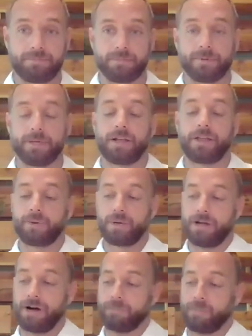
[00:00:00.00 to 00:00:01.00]
bring through a
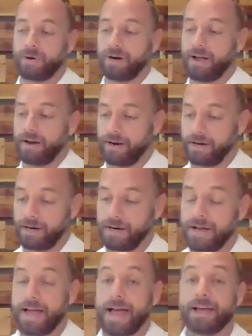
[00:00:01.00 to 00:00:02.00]
lot more air
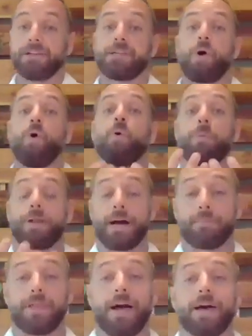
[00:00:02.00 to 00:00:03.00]
and just open
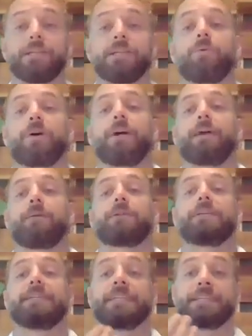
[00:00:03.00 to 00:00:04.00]
up that so we're able
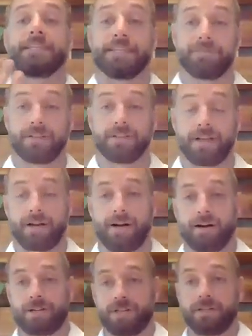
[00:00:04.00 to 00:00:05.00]
to deliver that
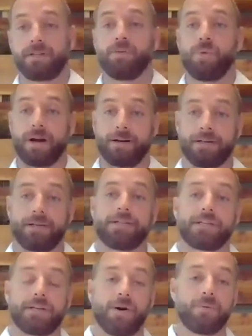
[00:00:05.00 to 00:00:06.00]
oxygen to where it needs
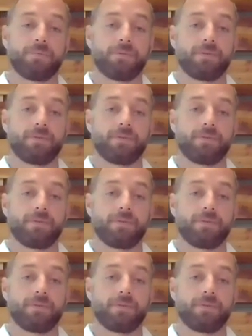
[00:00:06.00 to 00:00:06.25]
to go.